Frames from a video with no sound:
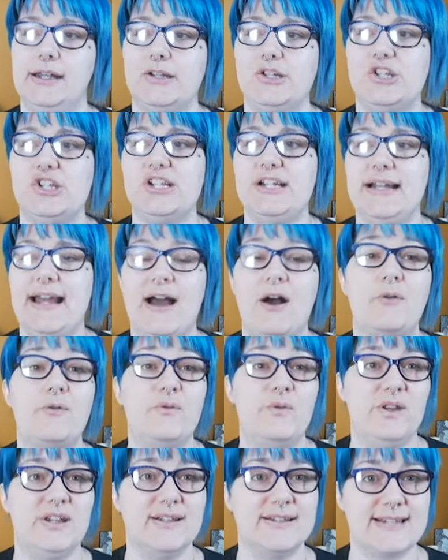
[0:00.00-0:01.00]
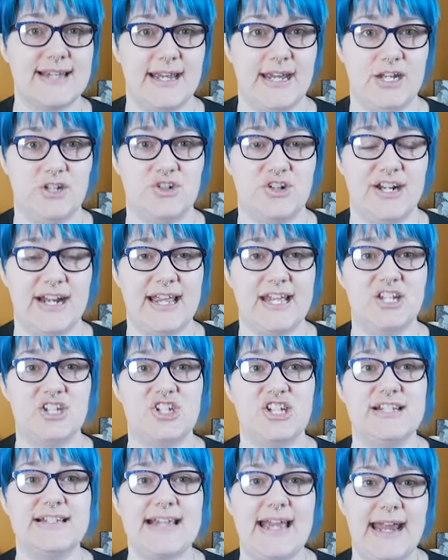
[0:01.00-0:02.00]
she now feels hatred, and
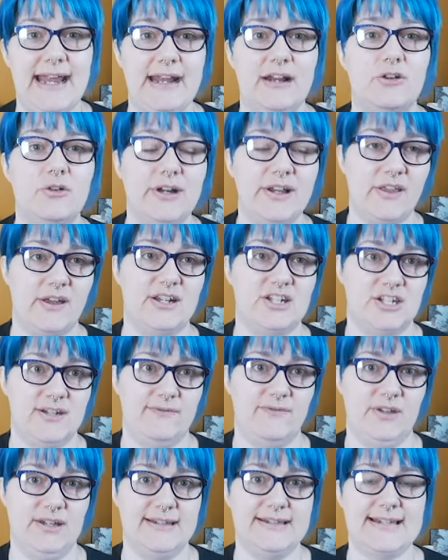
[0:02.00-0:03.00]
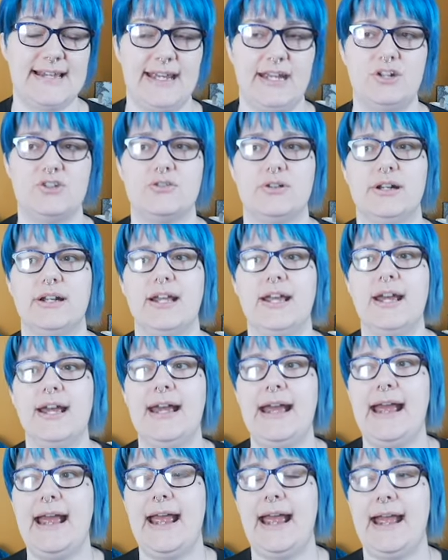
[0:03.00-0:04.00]
she's angry that she feels hatred.
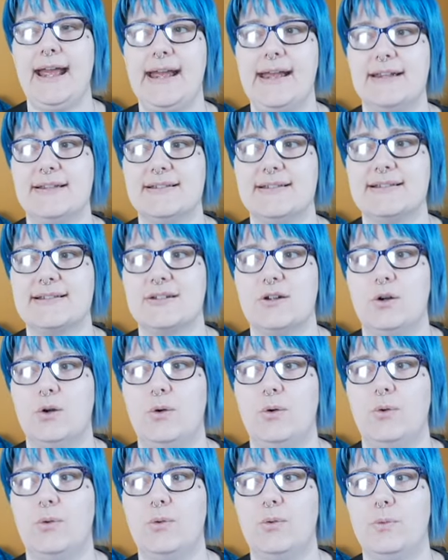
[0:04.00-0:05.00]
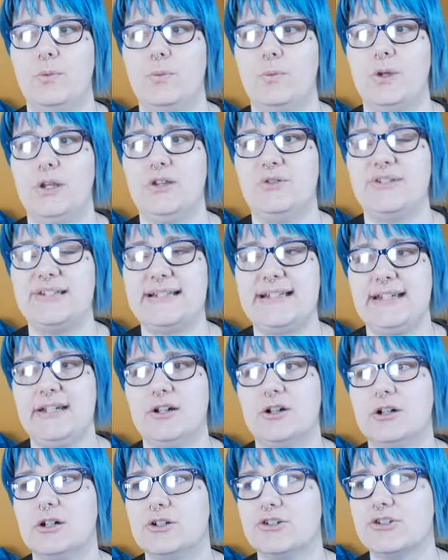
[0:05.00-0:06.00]
And so you see
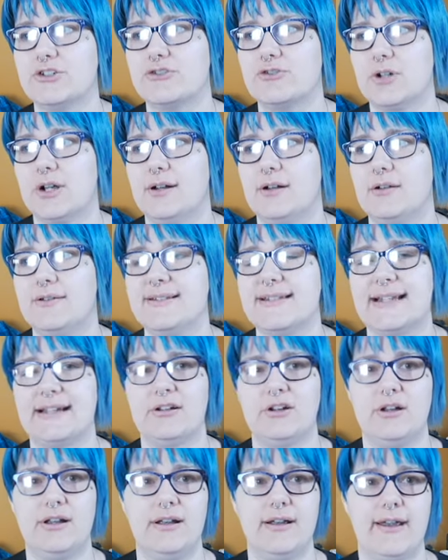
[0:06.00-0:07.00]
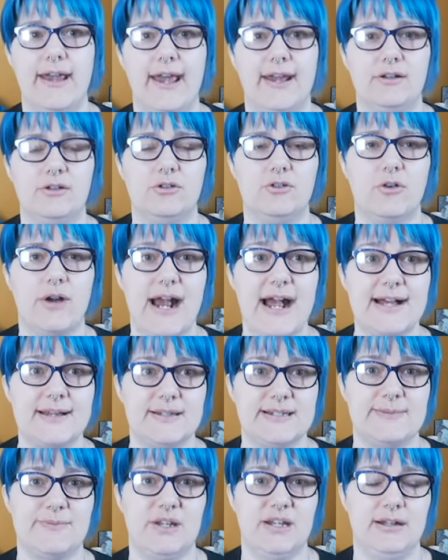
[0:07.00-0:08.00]
her struggles and
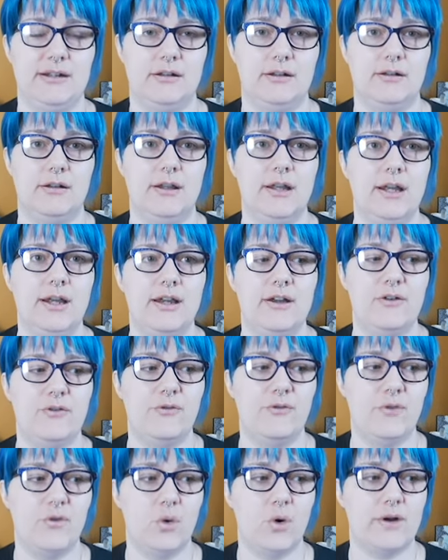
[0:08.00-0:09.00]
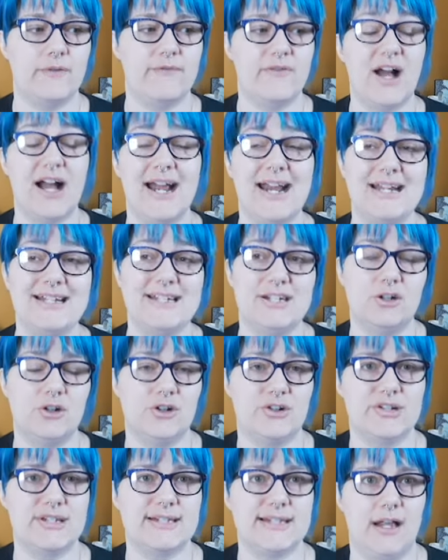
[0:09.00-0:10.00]
grasping for finding
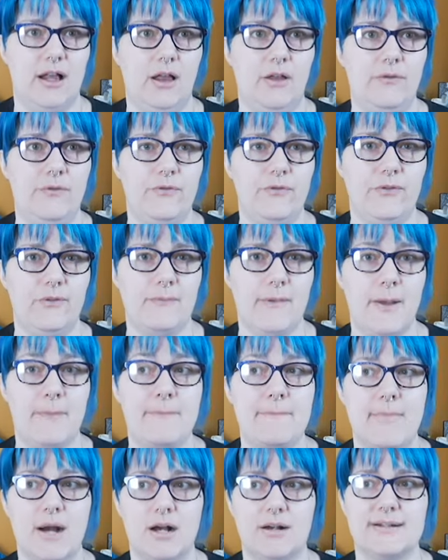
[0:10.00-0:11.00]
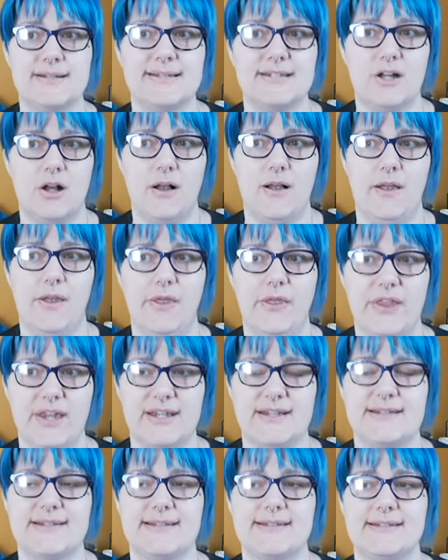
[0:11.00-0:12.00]
herself amongst all
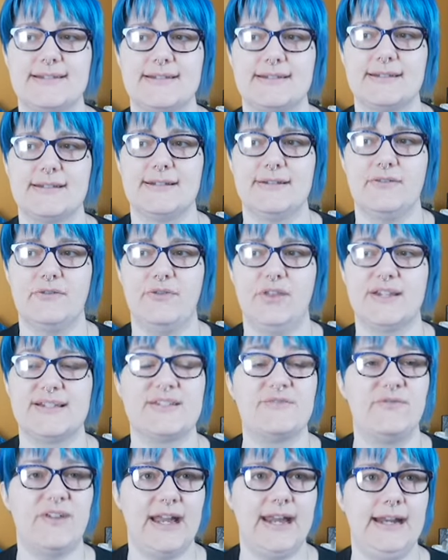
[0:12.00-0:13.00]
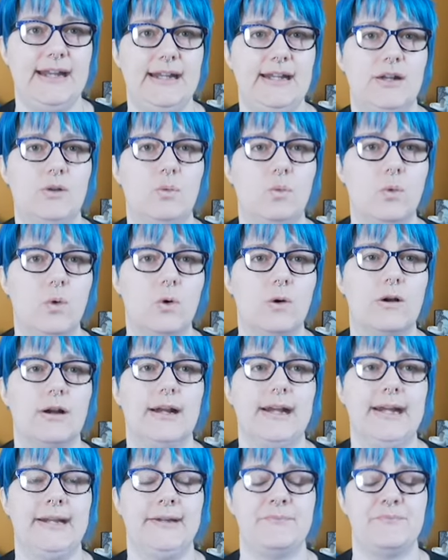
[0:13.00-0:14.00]
this fighting and
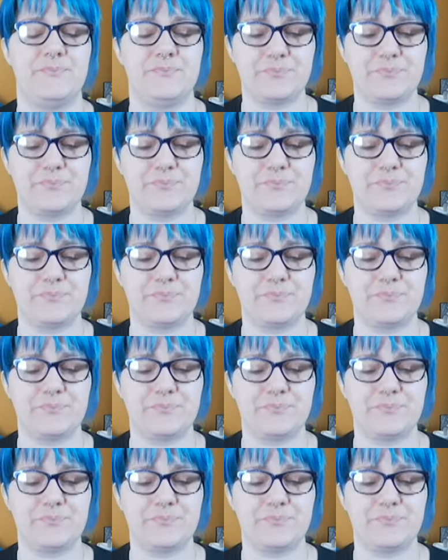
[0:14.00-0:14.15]
warring.